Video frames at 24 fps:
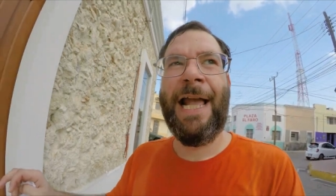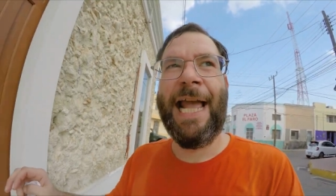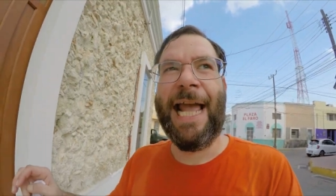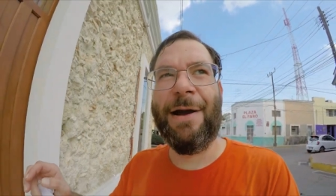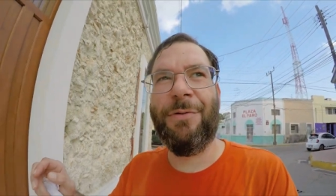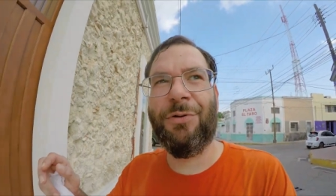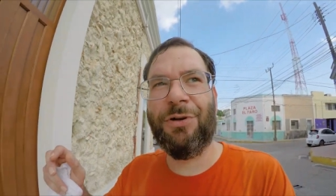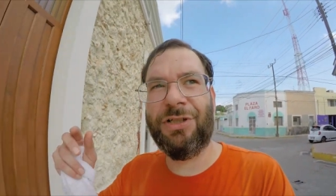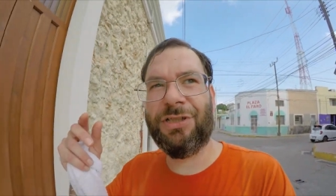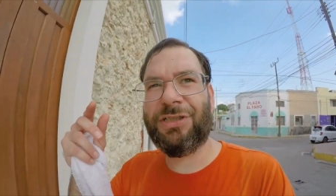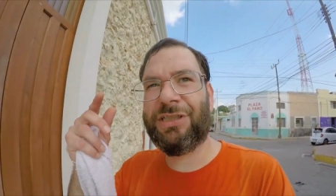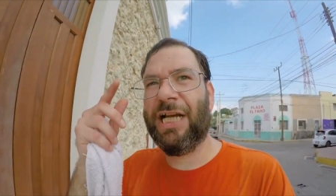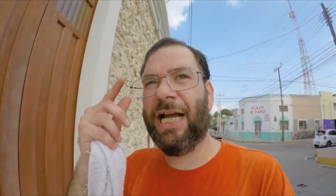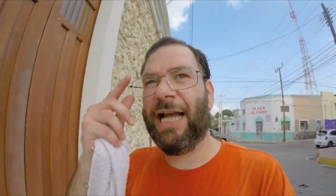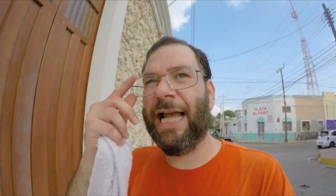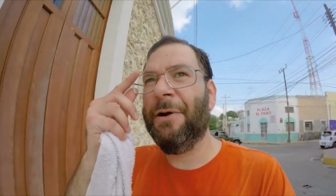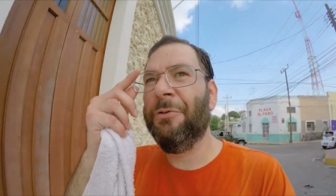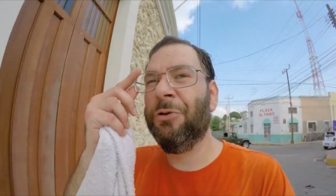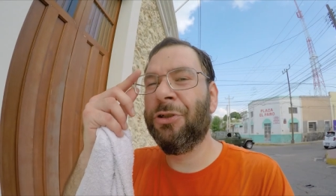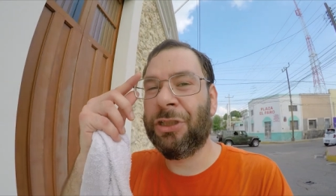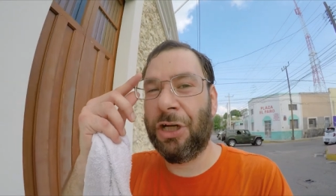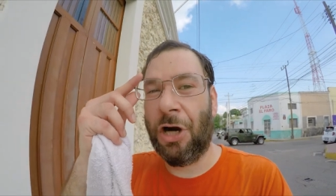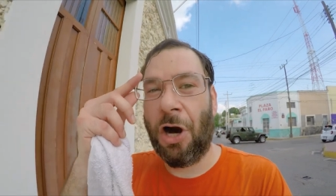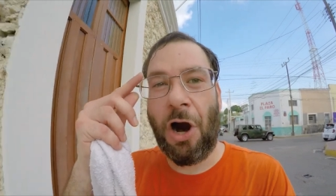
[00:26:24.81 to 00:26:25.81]
It was, uh, it
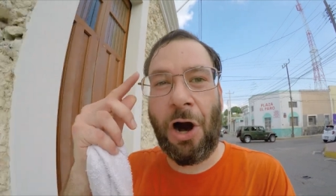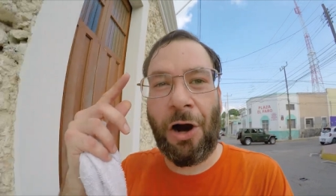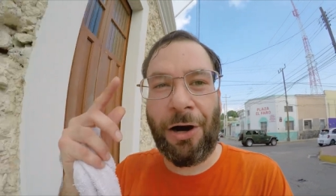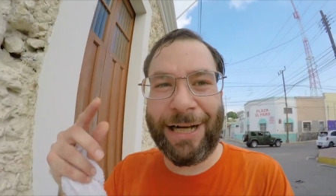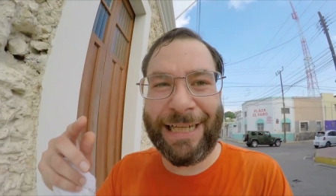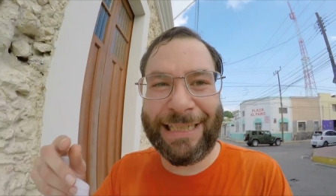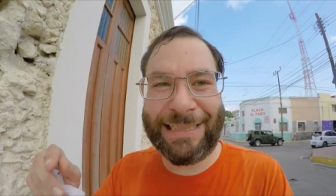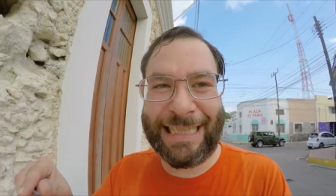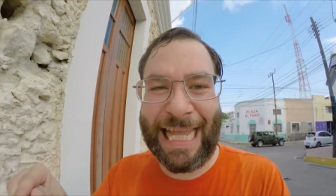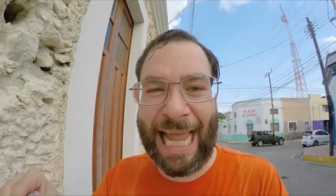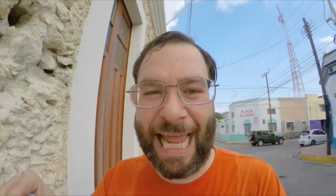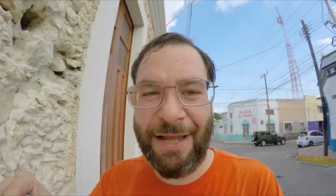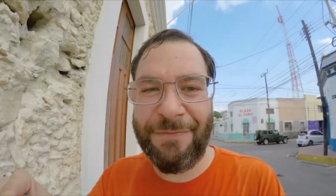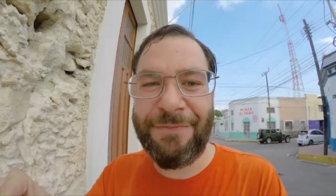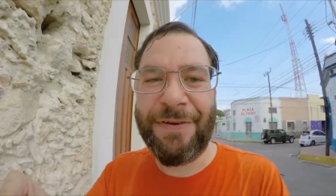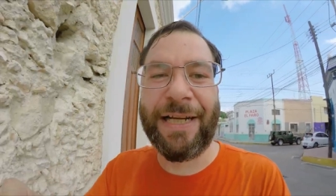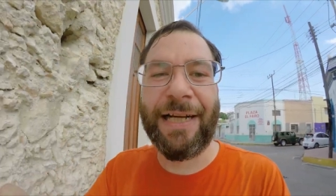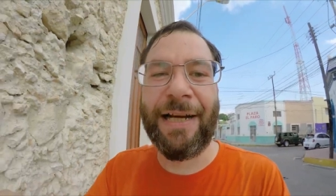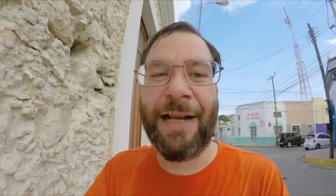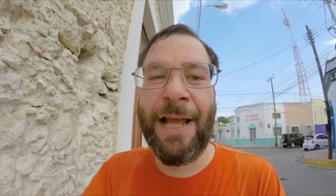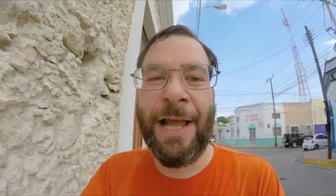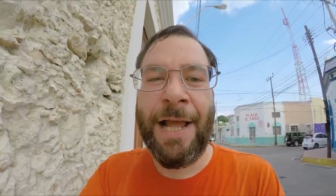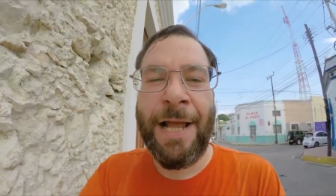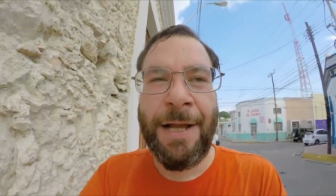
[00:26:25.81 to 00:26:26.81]
was an artist
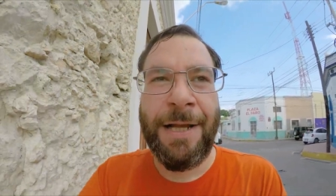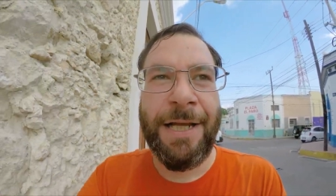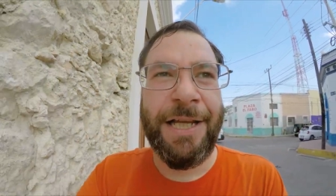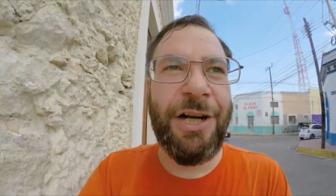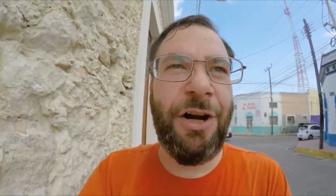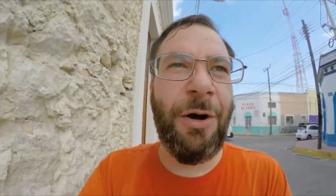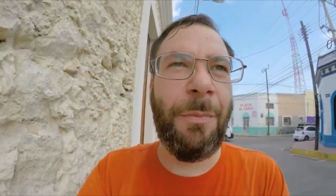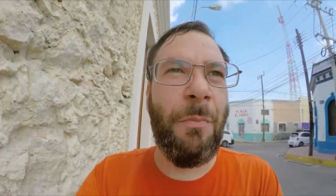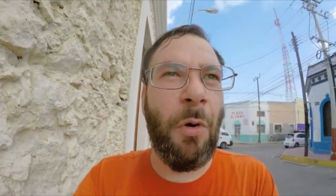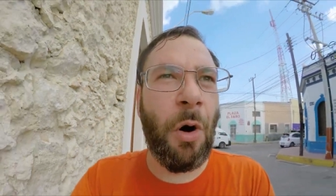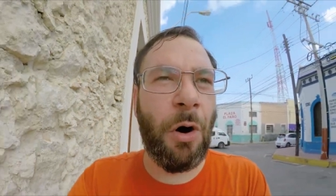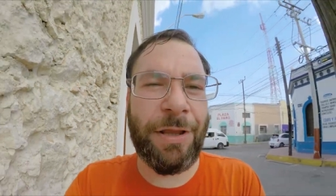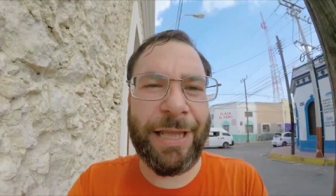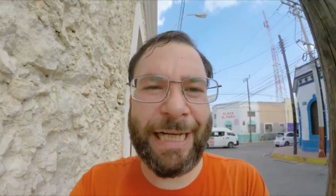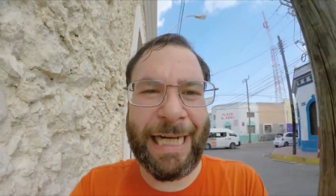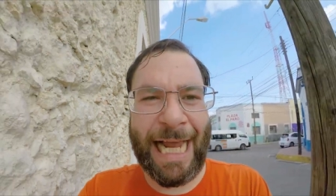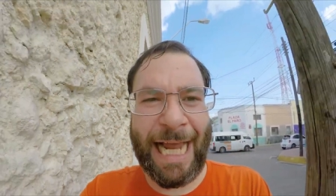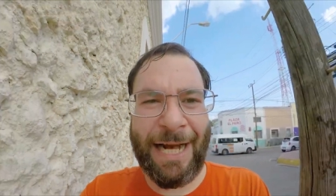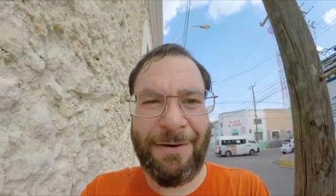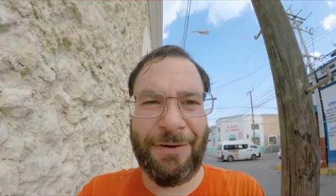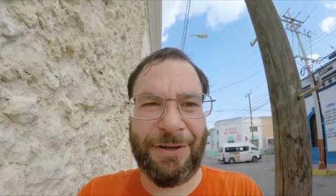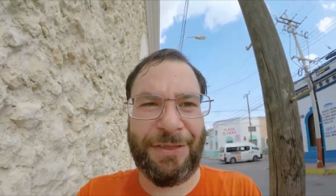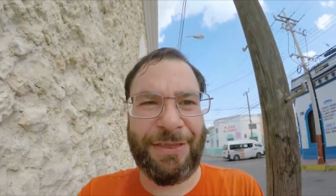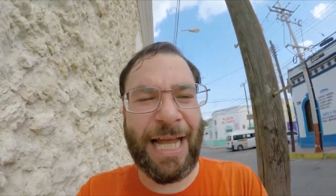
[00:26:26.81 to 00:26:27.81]
haven, you know, more than
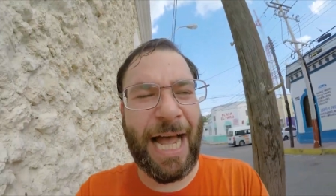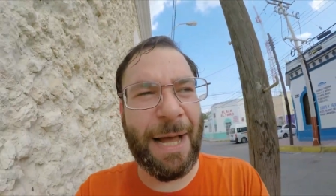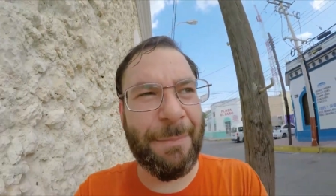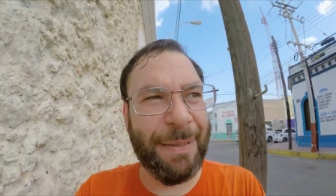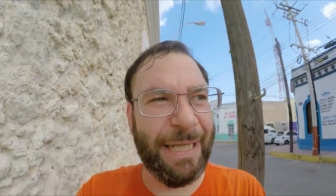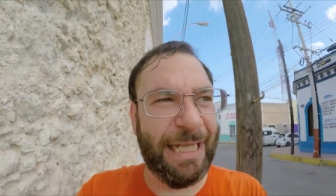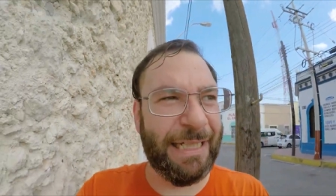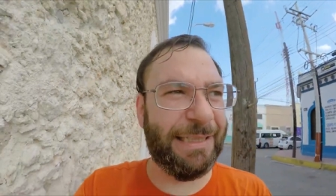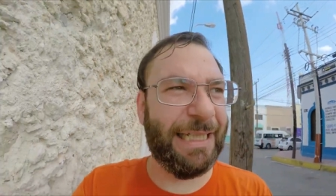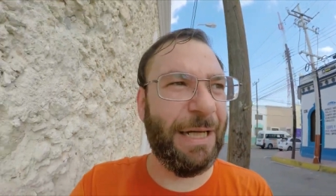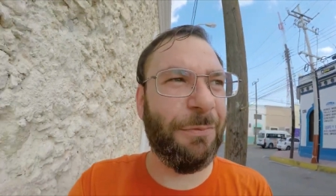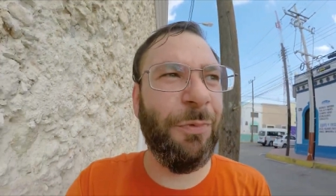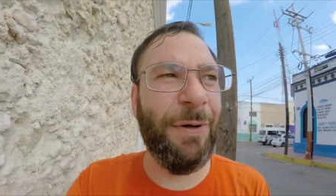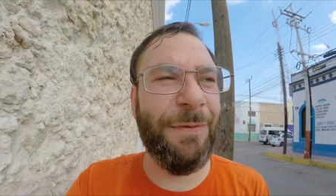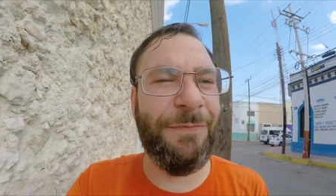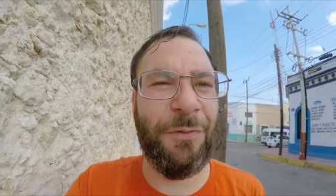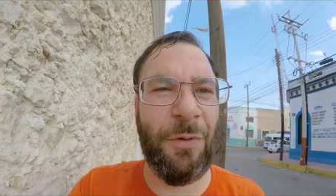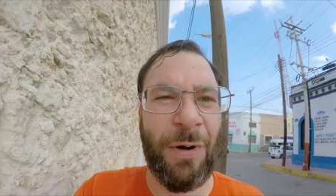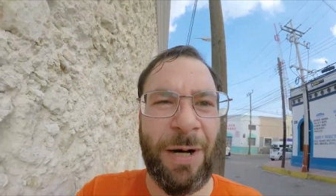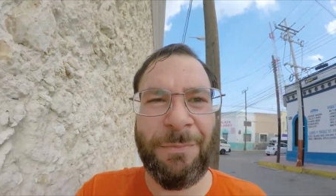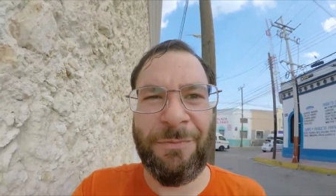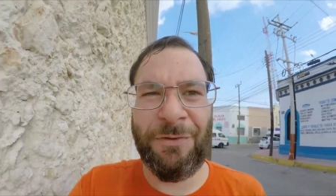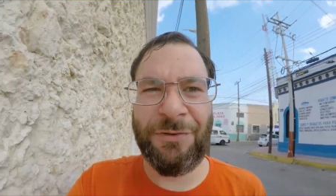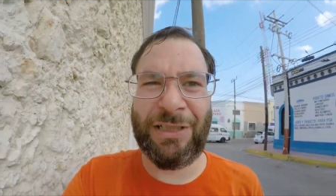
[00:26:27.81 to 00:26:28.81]
I ever thought, because
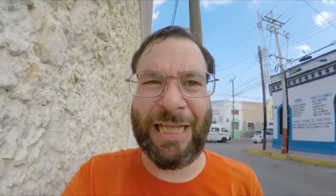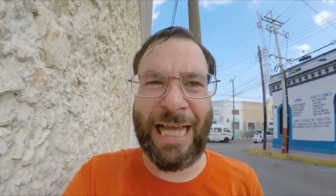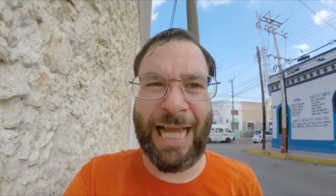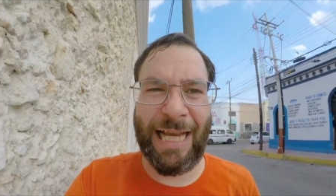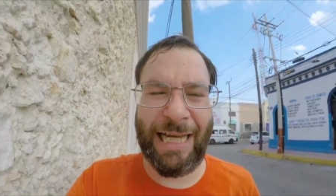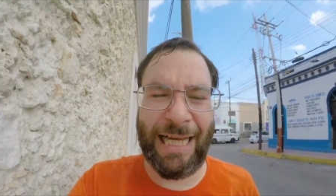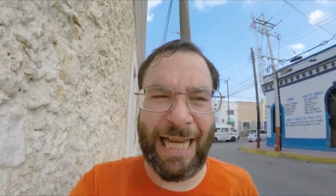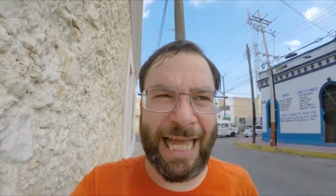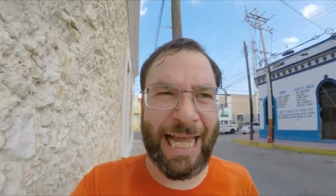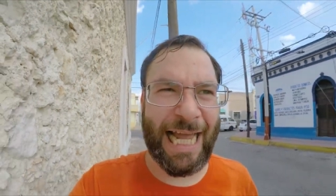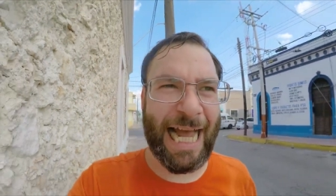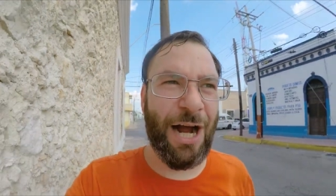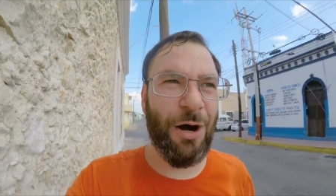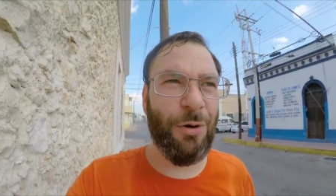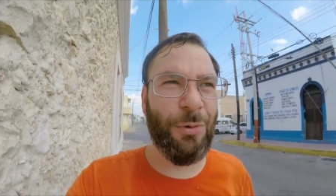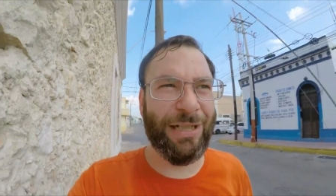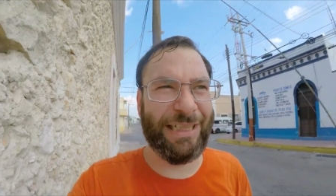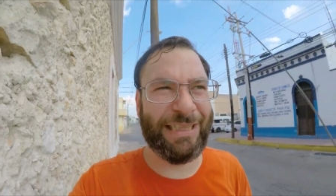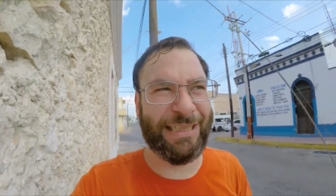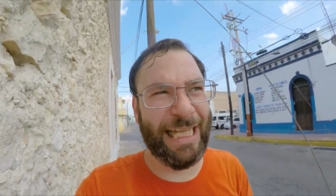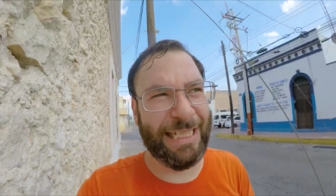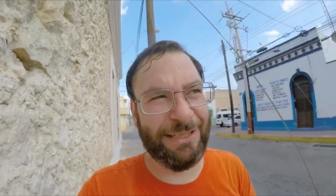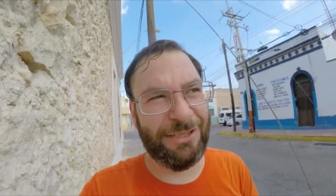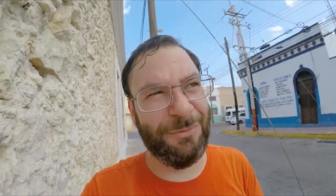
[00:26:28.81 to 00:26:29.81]
before I moved to L A, I
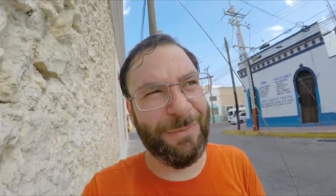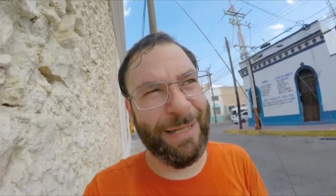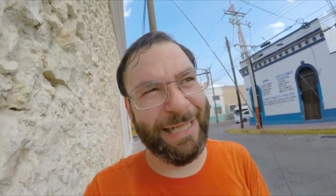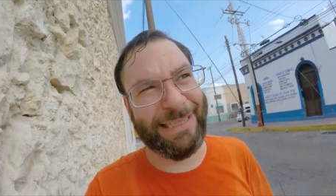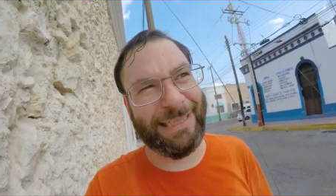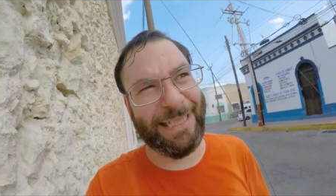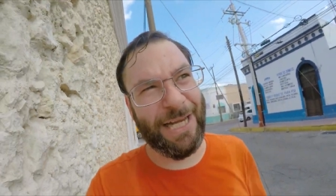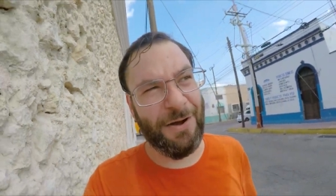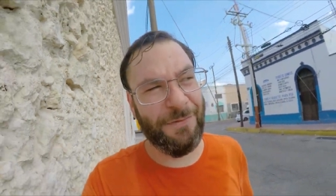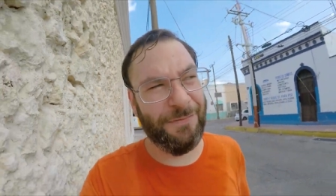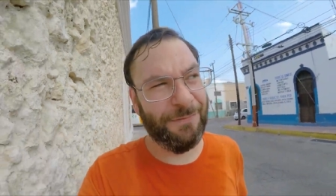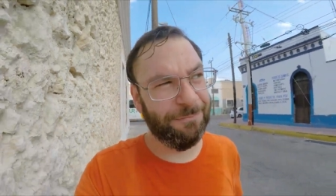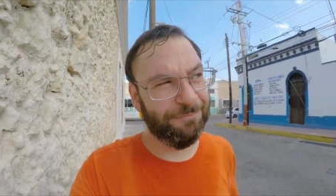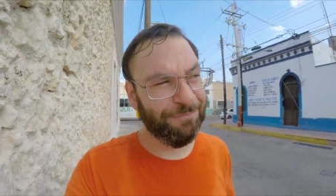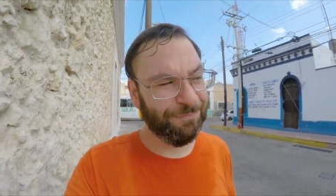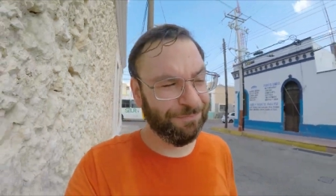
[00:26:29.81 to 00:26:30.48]
always thought to myself,